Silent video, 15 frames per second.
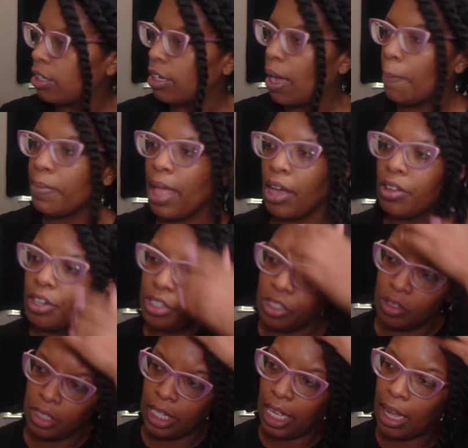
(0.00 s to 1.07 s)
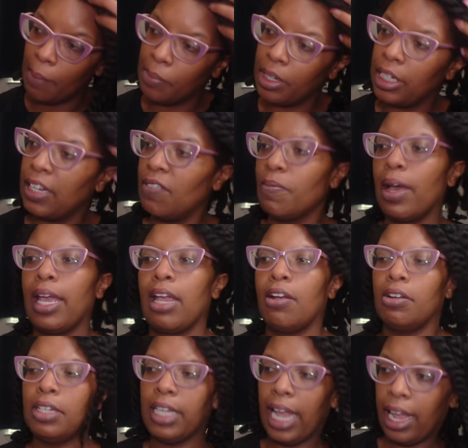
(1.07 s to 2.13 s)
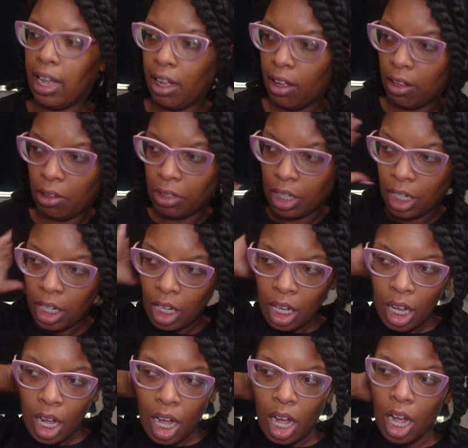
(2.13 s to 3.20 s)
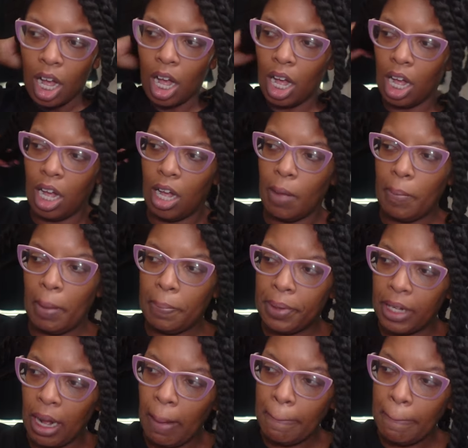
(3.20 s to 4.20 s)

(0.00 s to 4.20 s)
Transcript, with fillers: I'm not going to do that. I'm going to leave my hair down um, and put a